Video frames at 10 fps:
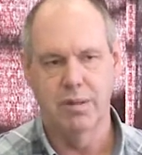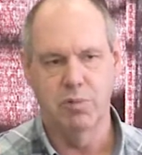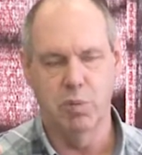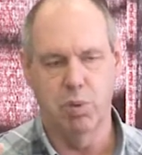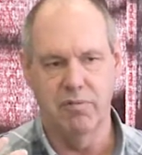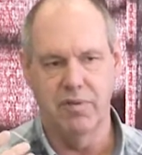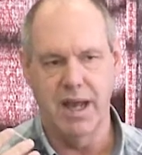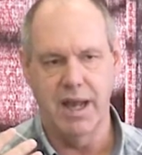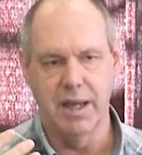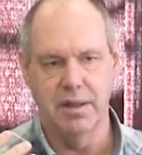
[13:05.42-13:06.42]
we'll
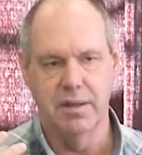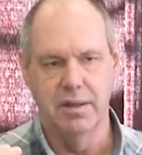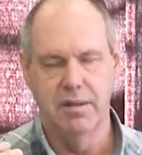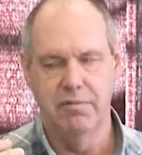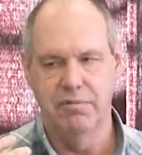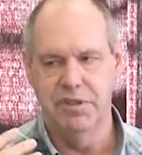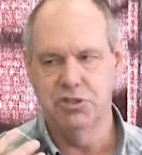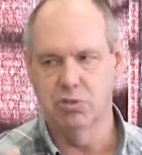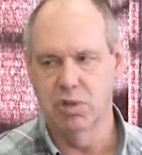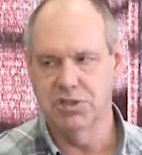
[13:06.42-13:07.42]
provide
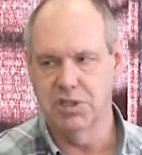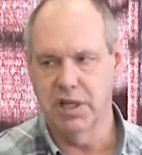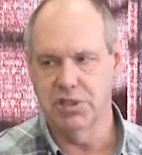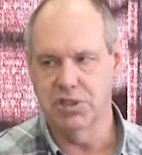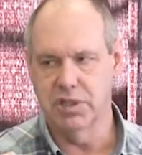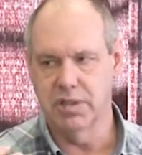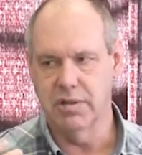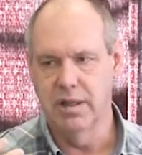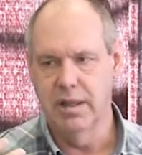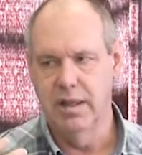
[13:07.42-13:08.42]

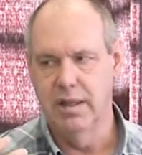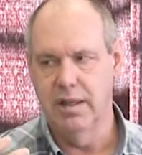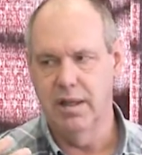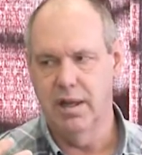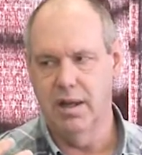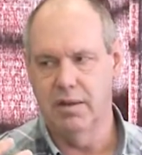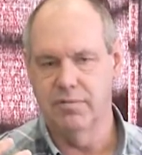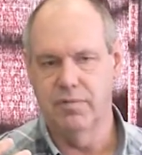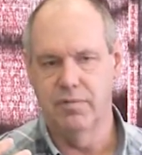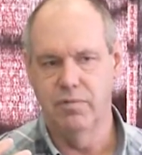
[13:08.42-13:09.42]
visualization
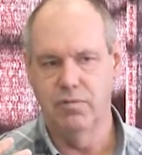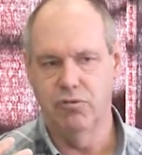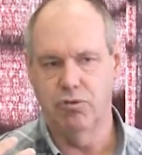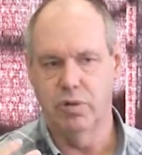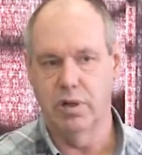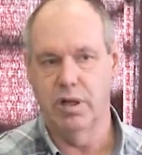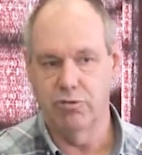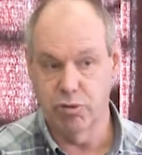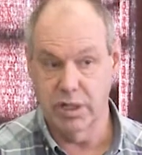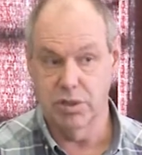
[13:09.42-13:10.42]
of tr uh,
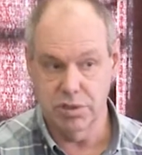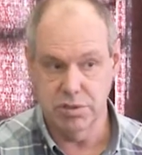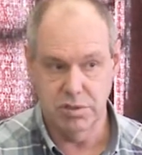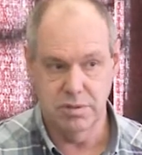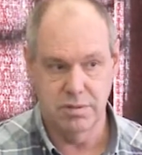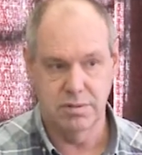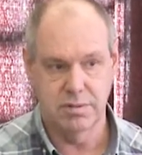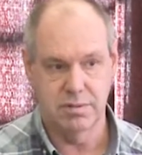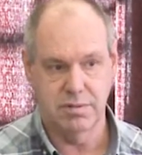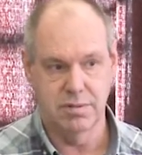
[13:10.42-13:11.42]
triggers,
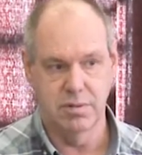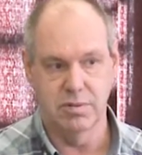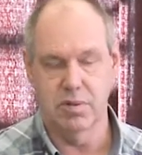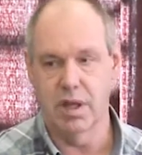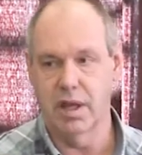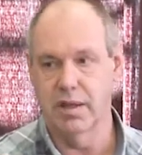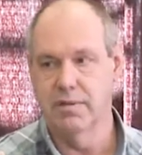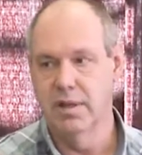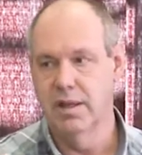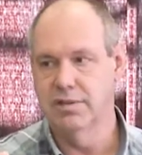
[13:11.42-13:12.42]
okay?
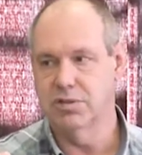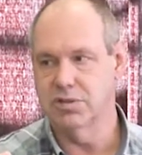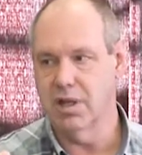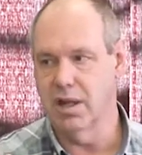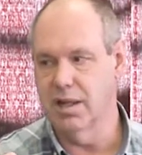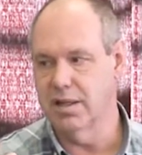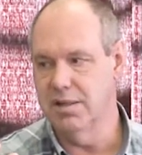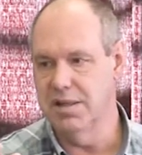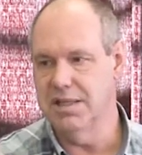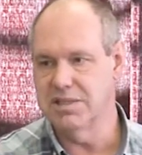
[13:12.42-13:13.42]
So it's kind of like a
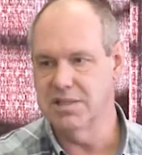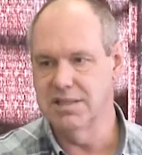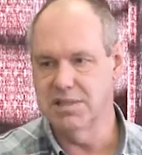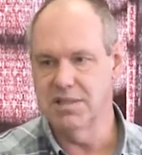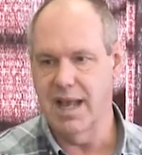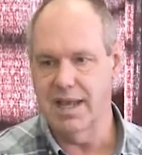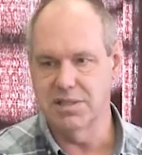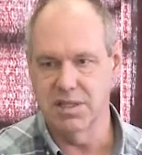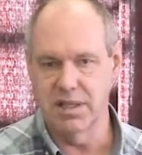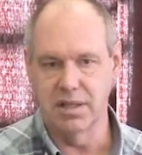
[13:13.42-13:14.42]

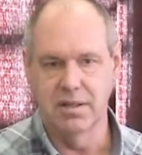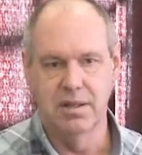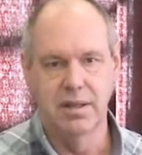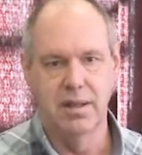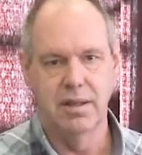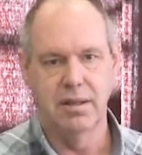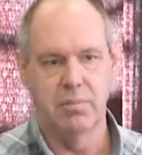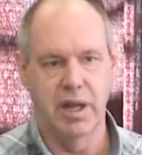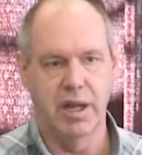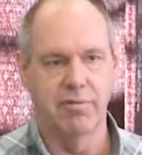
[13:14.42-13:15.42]
desensitizing
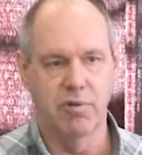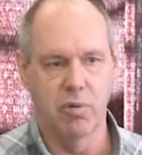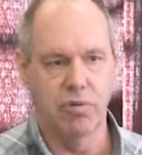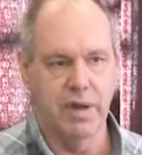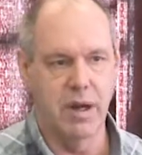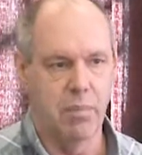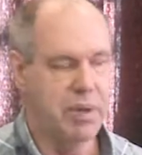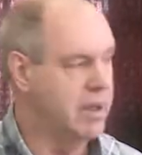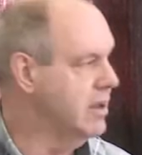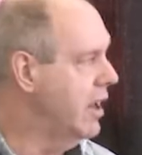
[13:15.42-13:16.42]
behavioral
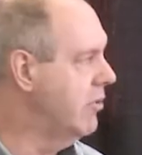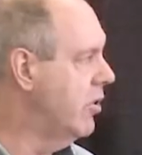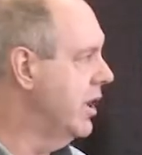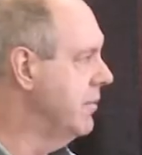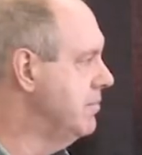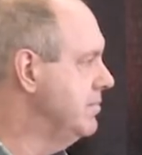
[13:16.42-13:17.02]
therapy in that way.